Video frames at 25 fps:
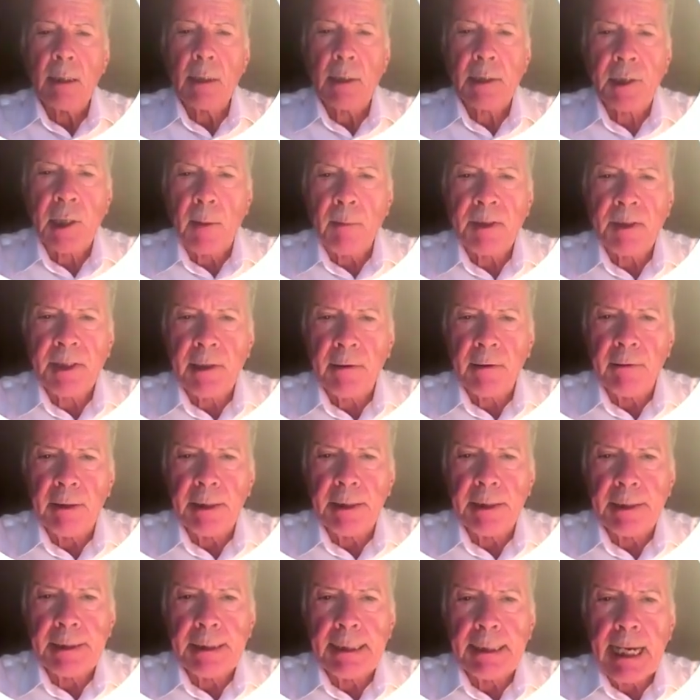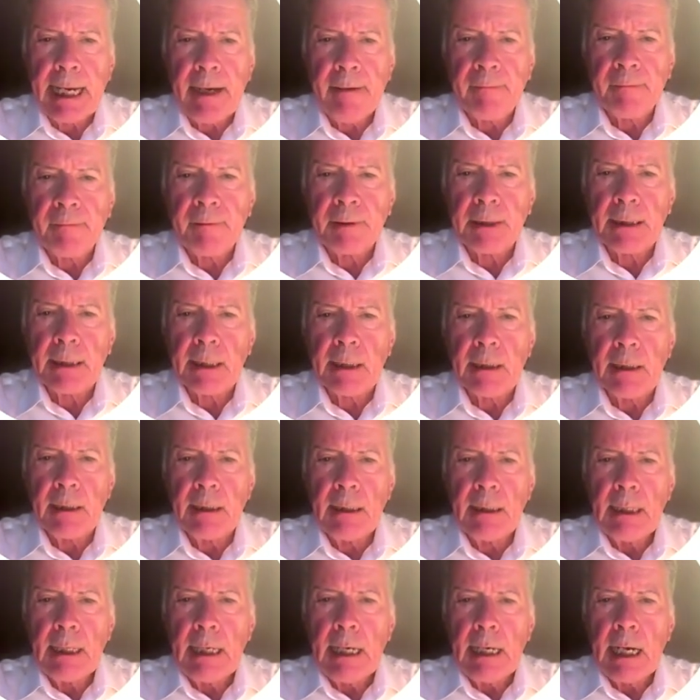sub-Saharan Africa
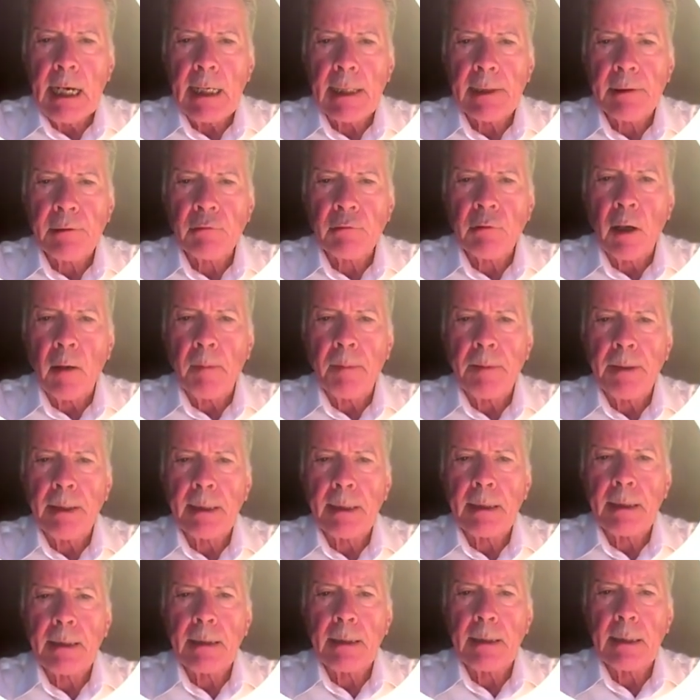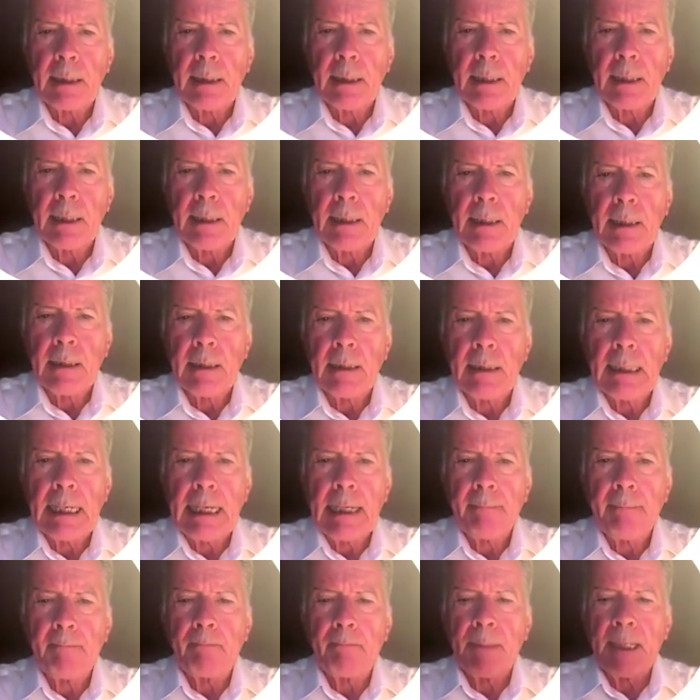are dropping
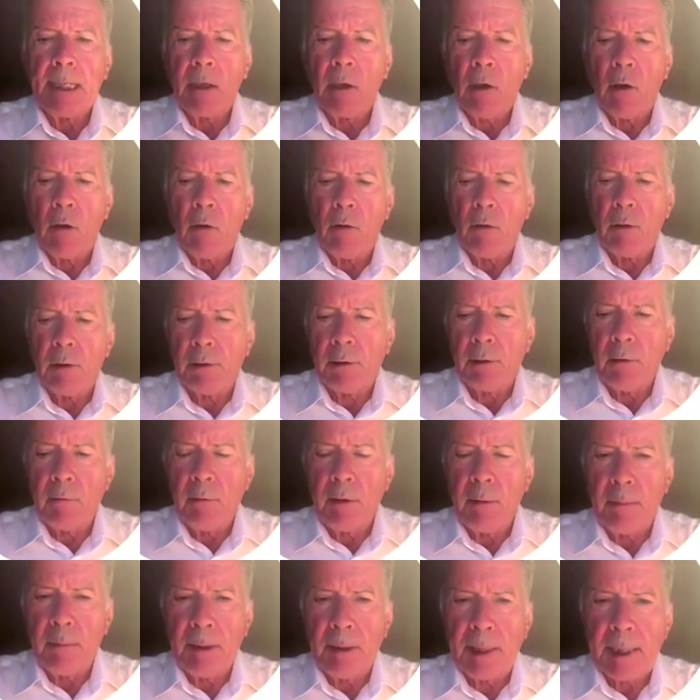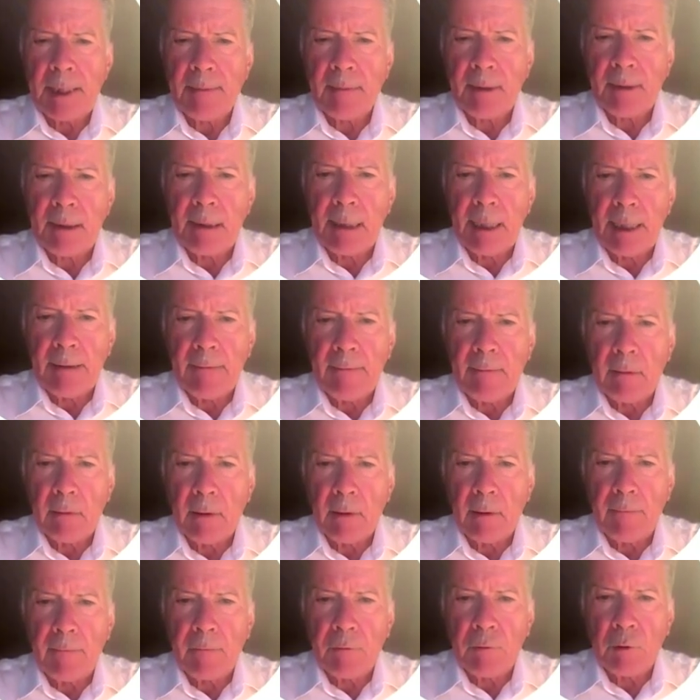below the replacement level
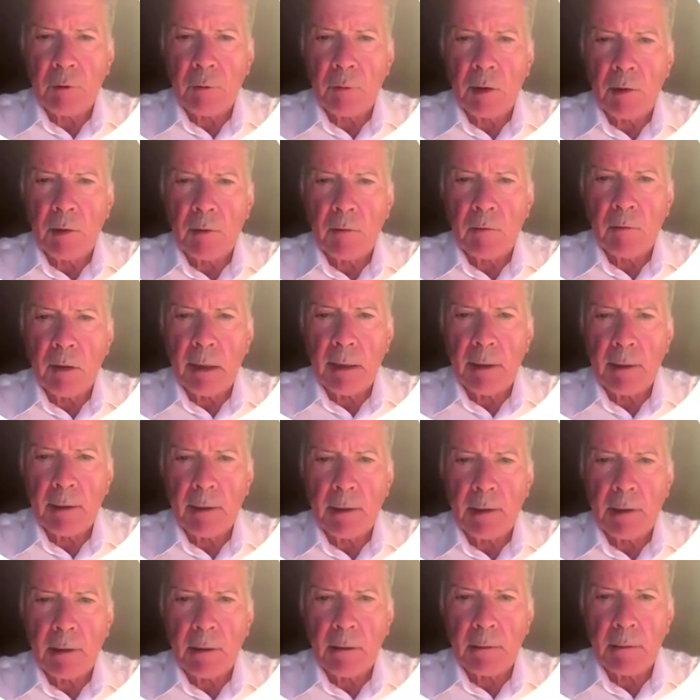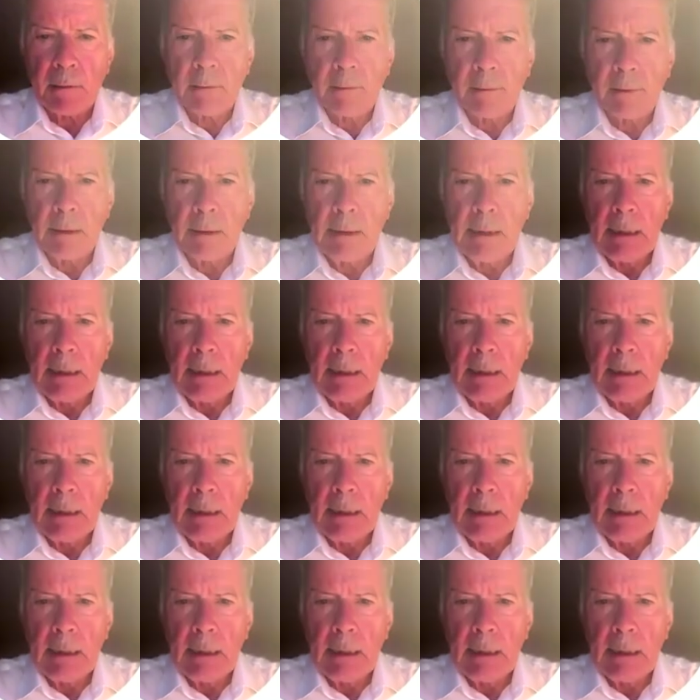of 2.1 children.